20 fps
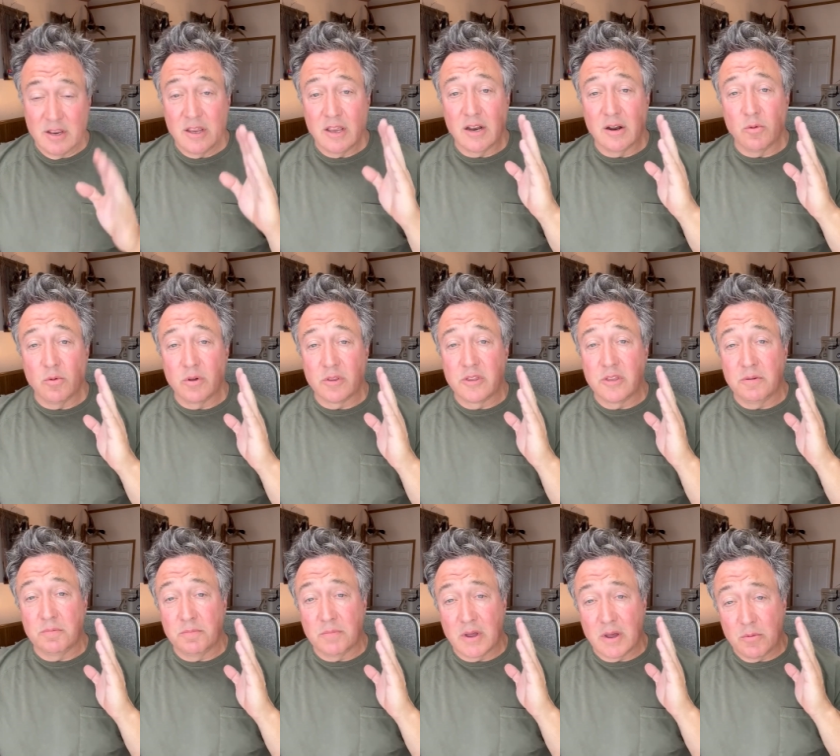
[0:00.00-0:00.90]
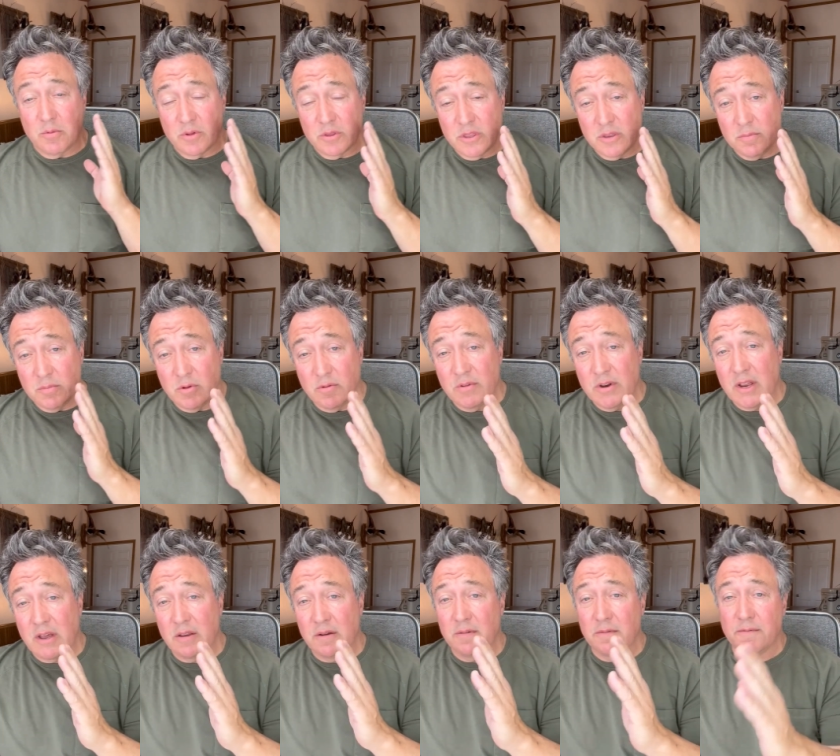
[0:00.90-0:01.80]
And I want them moving
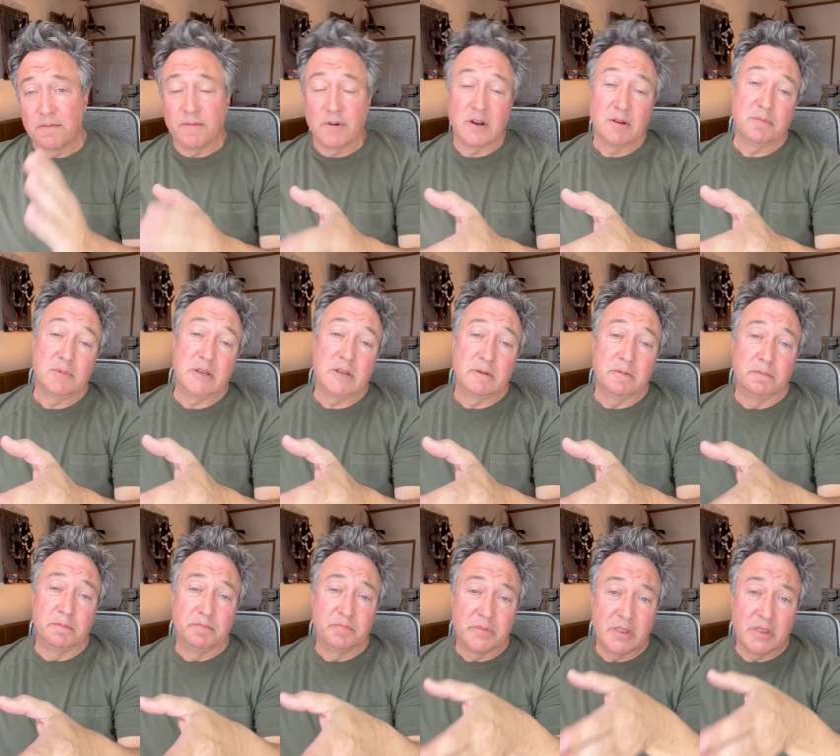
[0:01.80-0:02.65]
out in front of me,